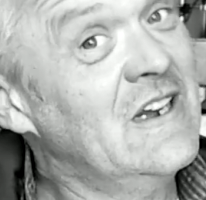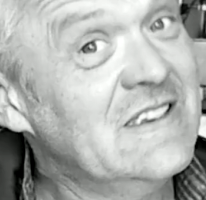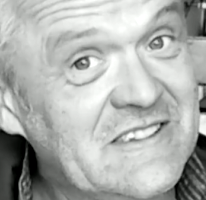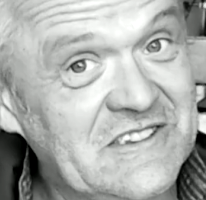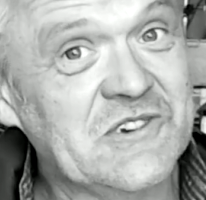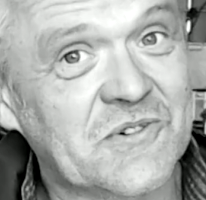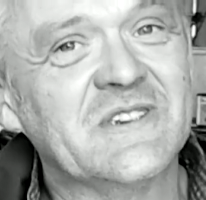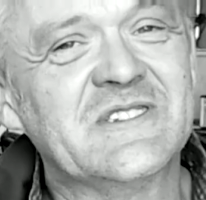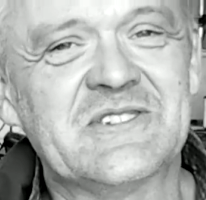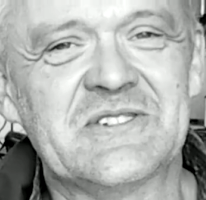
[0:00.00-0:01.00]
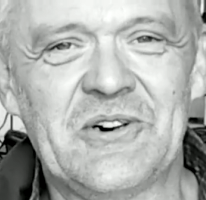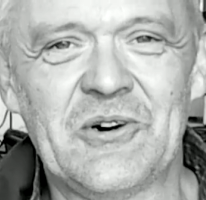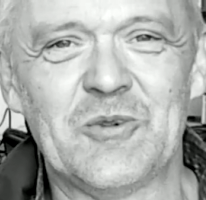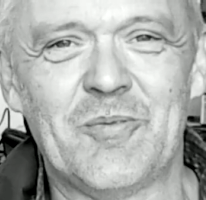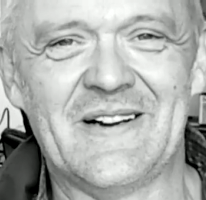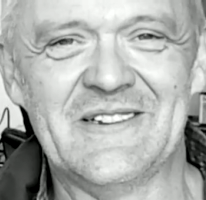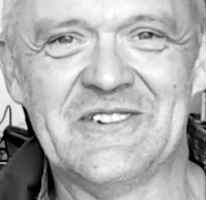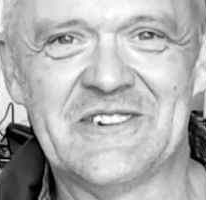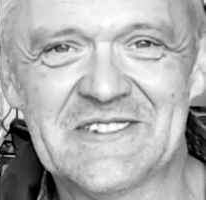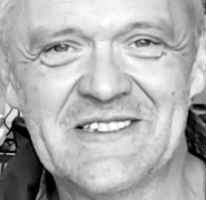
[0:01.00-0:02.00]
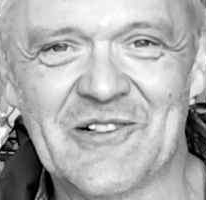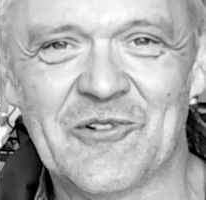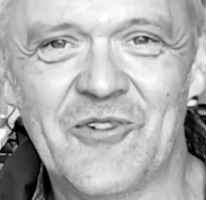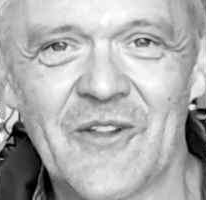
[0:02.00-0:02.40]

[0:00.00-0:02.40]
secrets all by yourself.